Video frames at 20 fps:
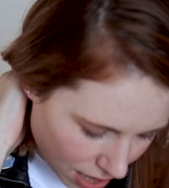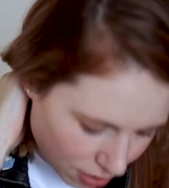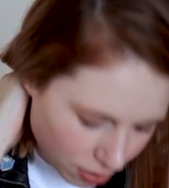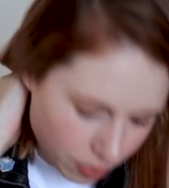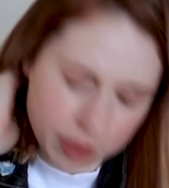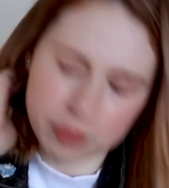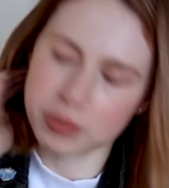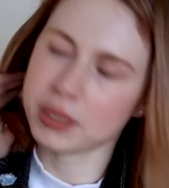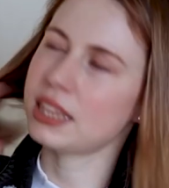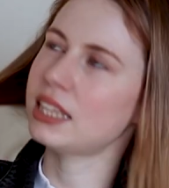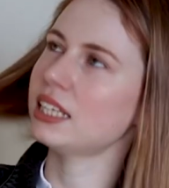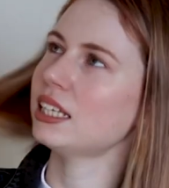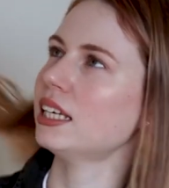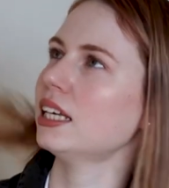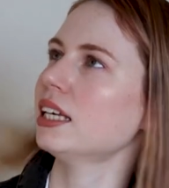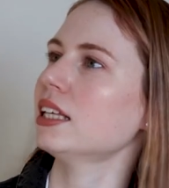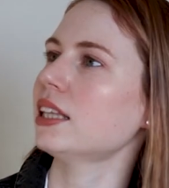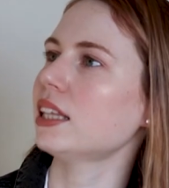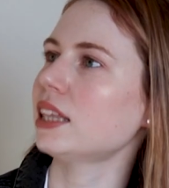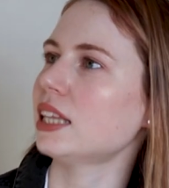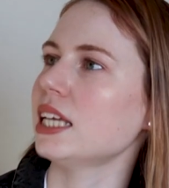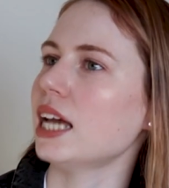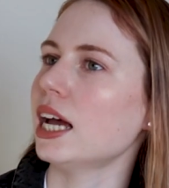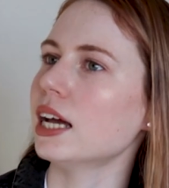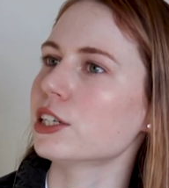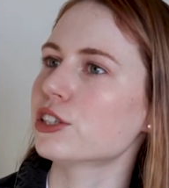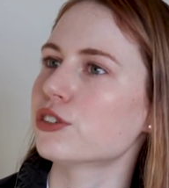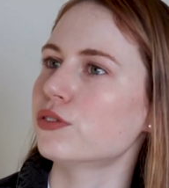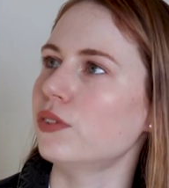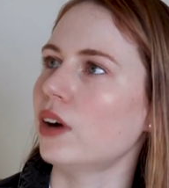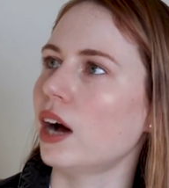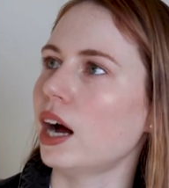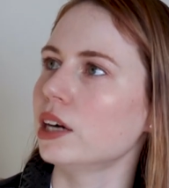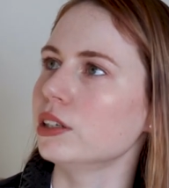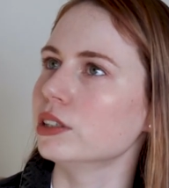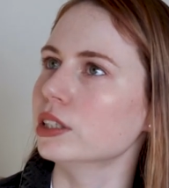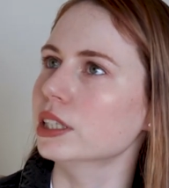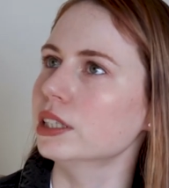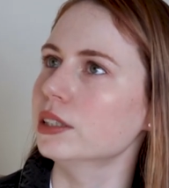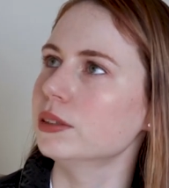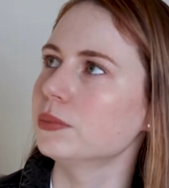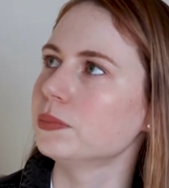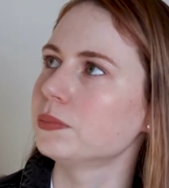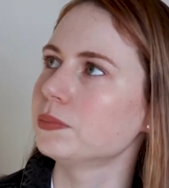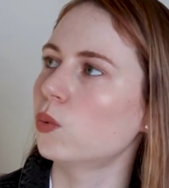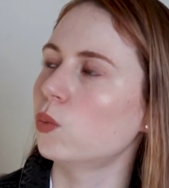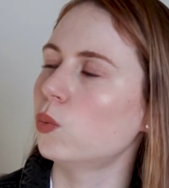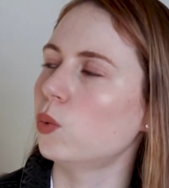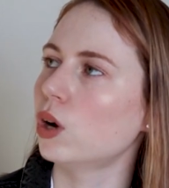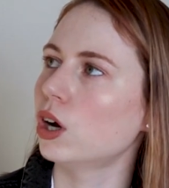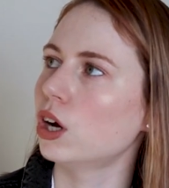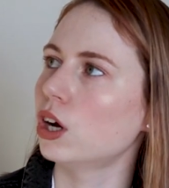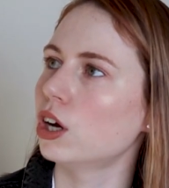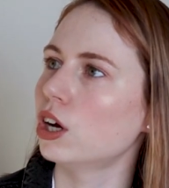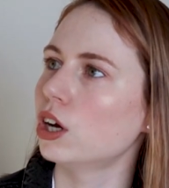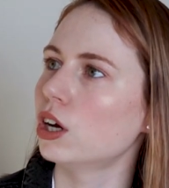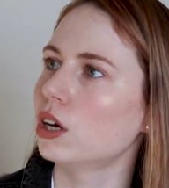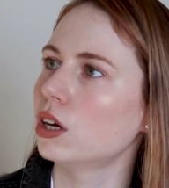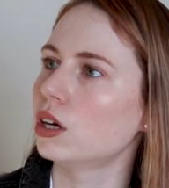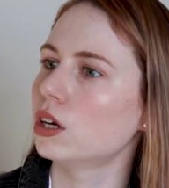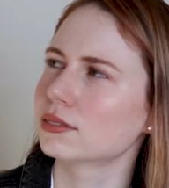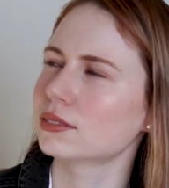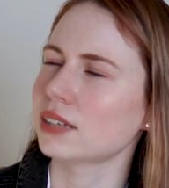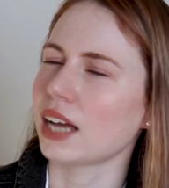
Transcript: I remember thinking that the Eshvaren were,